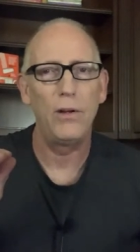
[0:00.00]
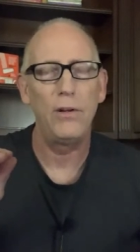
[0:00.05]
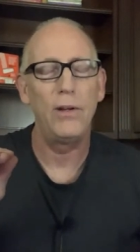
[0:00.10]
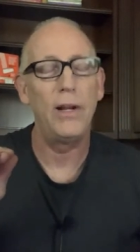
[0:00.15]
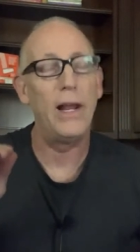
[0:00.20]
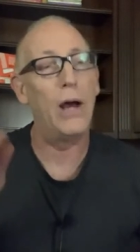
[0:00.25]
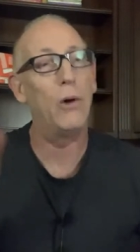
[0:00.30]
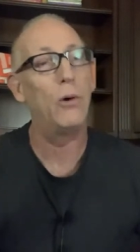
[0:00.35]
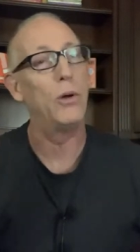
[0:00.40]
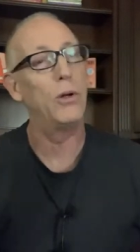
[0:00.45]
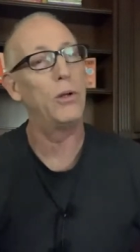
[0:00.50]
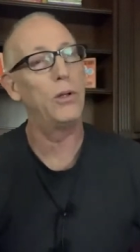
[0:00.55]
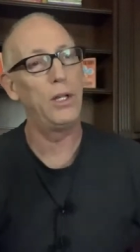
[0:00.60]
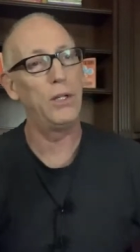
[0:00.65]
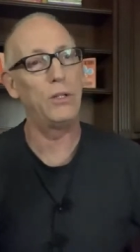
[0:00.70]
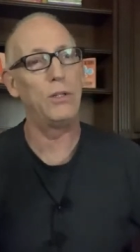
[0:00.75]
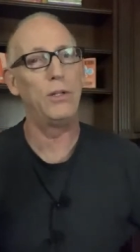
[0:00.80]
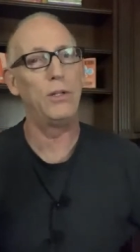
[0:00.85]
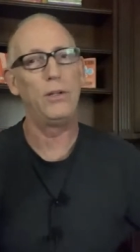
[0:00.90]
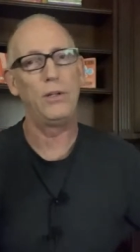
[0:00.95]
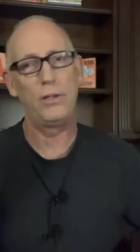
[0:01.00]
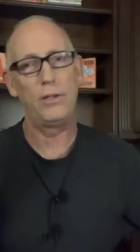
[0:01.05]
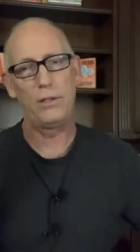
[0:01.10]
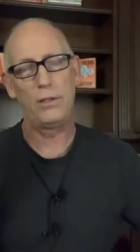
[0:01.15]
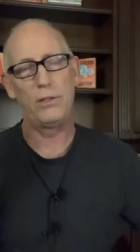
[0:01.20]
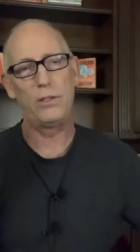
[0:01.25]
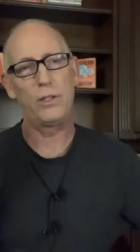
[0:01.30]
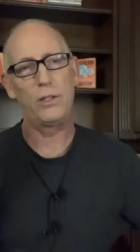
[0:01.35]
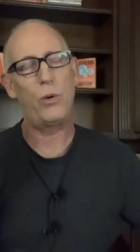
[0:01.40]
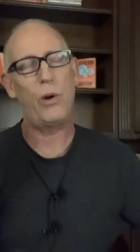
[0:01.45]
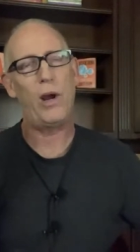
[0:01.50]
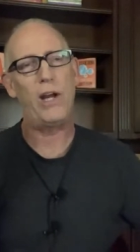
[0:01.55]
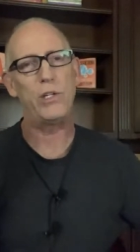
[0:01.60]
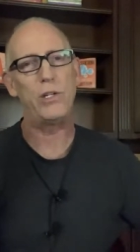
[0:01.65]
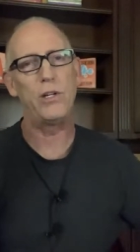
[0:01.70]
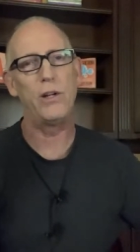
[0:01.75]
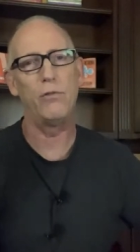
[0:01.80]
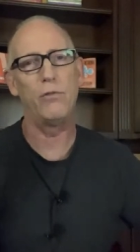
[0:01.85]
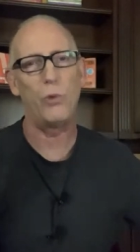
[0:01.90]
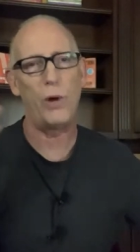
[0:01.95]
Now, the
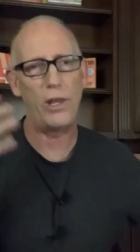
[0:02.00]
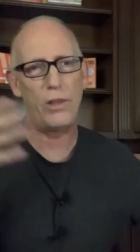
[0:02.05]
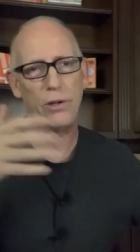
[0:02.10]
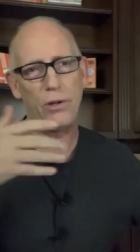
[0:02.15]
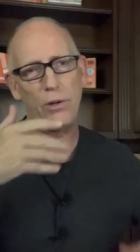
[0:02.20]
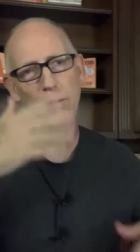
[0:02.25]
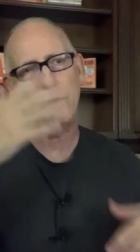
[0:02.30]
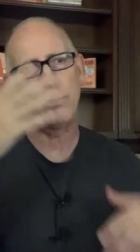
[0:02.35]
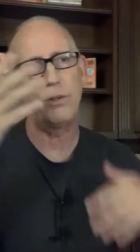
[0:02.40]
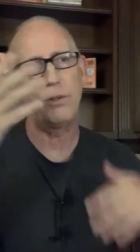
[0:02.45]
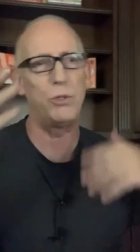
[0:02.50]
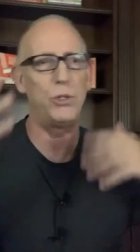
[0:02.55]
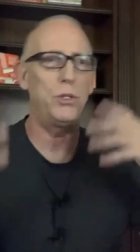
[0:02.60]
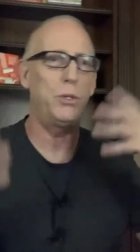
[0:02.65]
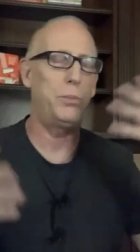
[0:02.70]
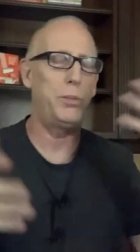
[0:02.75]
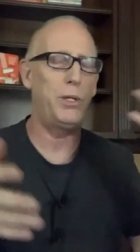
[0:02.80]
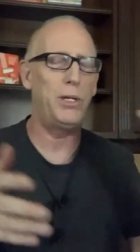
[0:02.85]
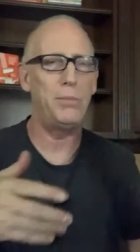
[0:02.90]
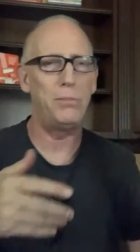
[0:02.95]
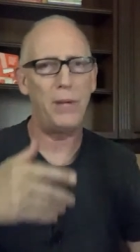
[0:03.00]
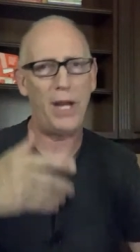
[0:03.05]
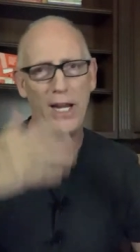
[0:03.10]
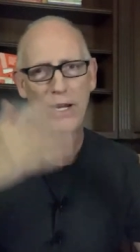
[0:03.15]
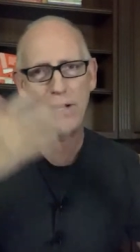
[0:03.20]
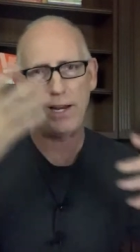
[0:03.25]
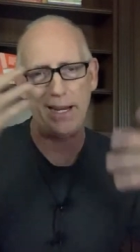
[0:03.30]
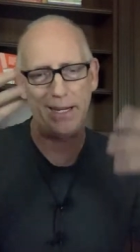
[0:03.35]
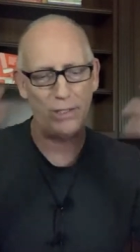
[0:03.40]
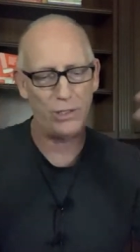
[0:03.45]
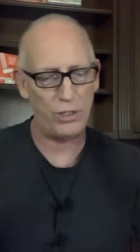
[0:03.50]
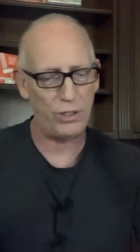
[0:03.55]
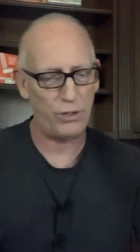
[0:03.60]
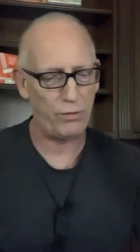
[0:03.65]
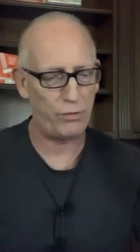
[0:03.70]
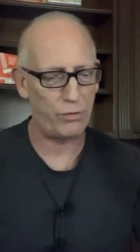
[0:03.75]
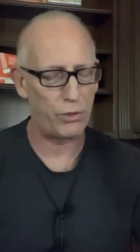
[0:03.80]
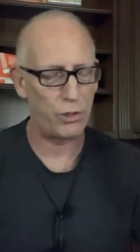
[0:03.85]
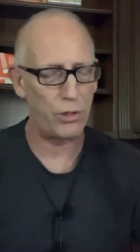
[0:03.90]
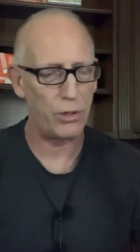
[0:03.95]
question of whether there should be mandates
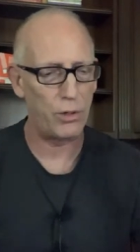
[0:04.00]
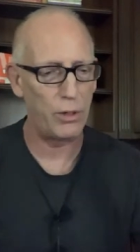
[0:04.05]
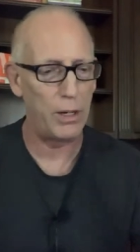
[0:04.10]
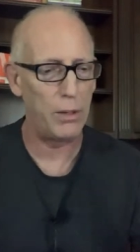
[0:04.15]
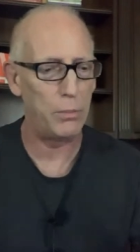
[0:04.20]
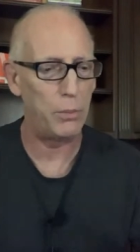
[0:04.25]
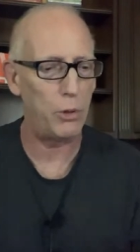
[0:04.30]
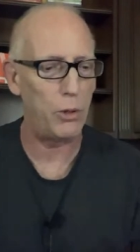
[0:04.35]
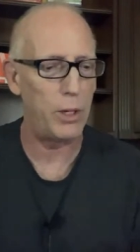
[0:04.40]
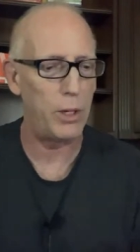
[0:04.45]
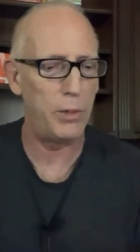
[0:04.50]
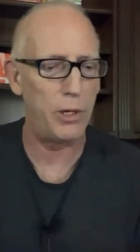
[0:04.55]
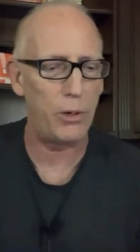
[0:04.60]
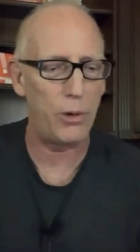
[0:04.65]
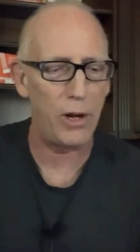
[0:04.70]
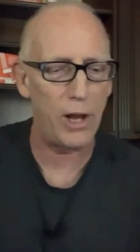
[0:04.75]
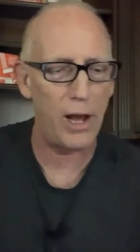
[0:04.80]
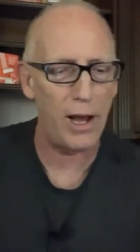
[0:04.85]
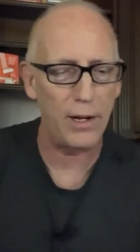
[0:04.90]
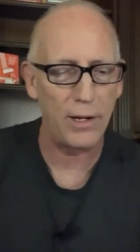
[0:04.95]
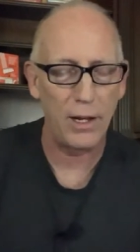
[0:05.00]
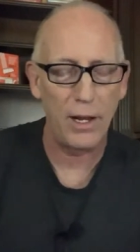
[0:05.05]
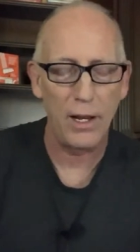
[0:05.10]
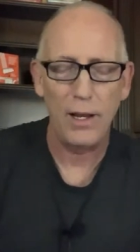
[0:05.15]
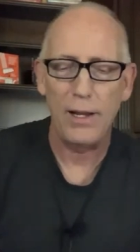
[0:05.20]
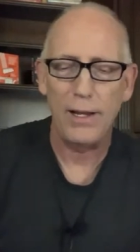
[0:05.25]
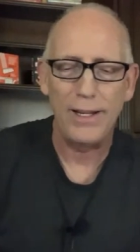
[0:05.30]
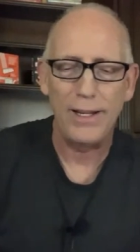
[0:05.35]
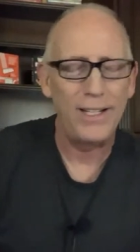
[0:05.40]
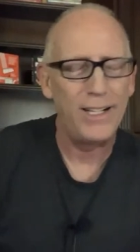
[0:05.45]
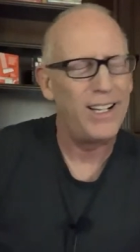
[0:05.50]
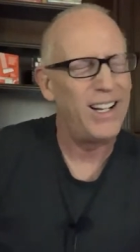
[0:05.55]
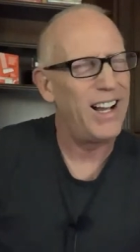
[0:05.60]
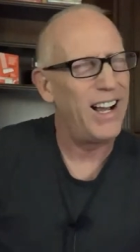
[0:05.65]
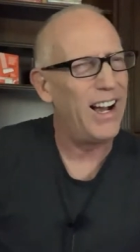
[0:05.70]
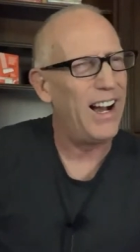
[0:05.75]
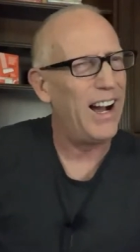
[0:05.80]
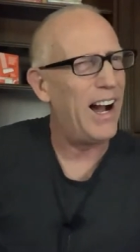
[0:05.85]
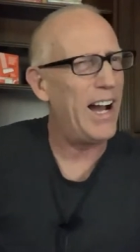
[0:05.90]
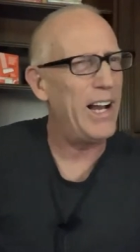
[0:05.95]
for employment or not,
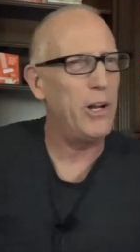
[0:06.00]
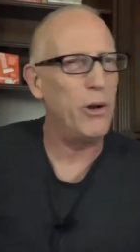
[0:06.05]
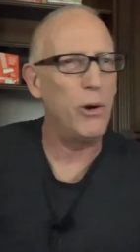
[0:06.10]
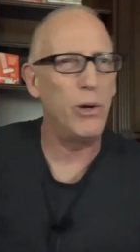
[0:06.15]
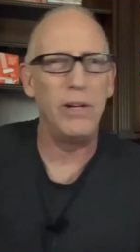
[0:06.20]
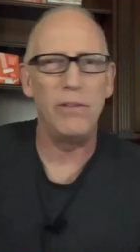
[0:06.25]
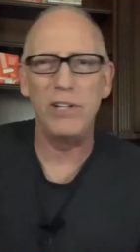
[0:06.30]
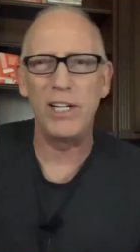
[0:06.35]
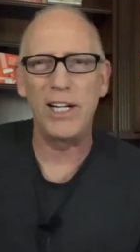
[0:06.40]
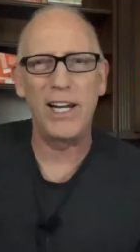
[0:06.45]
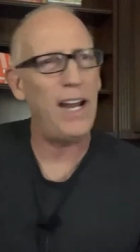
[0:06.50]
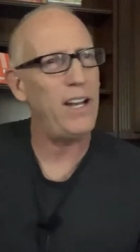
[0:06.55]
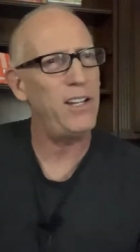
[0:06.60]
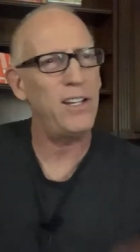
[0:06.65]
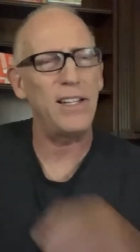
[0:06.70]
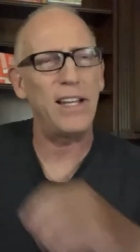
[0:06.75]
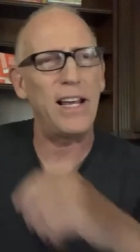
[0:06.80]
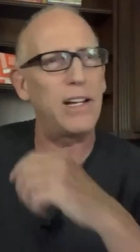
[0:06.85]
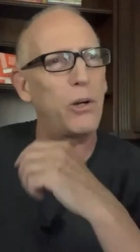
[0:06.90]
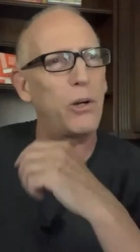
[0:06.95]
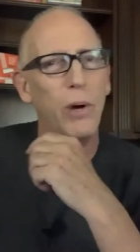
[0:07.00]
I don't even get to that